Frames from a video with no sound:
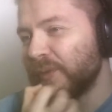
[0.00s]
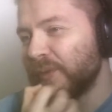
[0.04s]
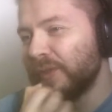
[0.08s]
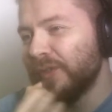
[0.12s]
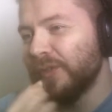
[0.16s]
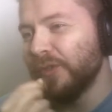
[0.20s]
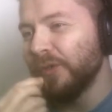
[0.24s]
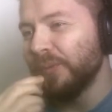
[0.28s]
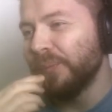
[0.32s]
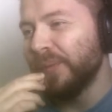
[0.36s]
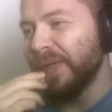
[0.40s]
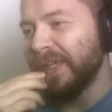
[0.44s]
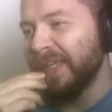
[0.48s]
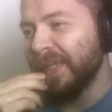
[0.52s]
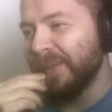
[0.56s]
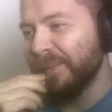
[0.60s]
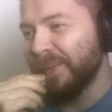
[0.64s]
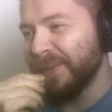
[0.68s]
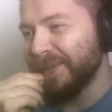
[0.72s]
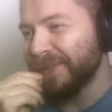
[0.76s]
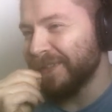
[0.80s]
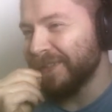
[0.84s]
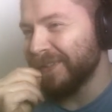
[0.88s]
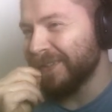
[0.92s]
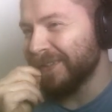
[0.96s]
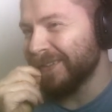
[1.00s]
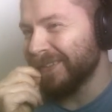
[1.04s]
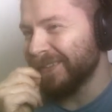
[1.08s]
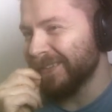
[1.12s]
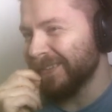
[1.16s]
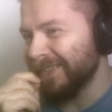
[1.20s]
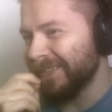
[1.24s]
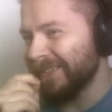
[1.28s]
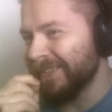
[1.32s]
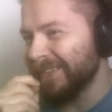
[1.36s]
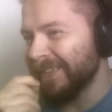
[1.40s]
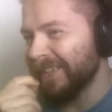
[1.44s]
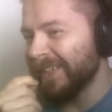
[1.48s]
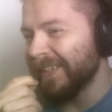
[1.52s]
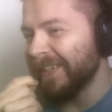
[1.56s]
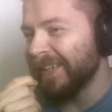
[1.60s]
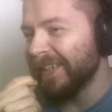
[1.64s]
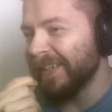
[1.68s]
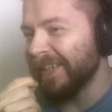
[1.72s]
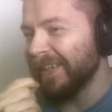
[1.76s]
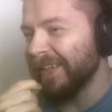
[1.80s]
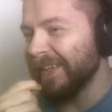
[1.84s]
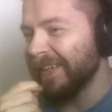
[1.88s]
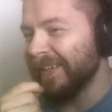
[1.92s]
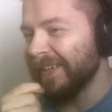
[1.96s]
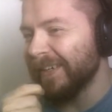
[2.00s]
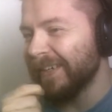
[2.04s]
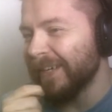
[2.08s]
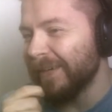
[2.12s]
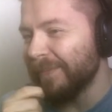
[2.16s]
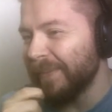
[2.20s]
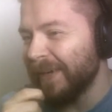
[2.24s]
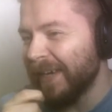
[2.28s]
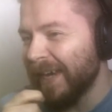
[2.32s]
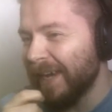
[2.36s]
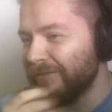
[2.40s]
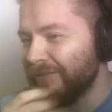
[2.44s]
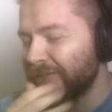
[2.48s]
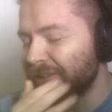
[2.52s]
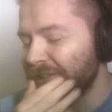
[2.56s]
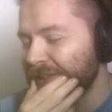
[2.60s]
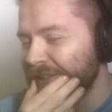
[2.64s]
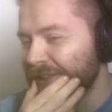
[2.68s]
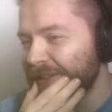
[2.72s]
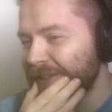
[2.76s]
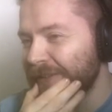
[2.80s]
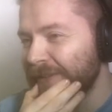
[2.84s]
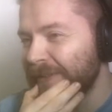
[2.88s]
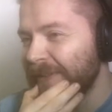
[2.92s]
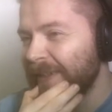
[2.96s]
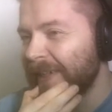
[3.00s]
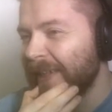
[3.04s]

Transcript: Two piggy boys gonna come in after you.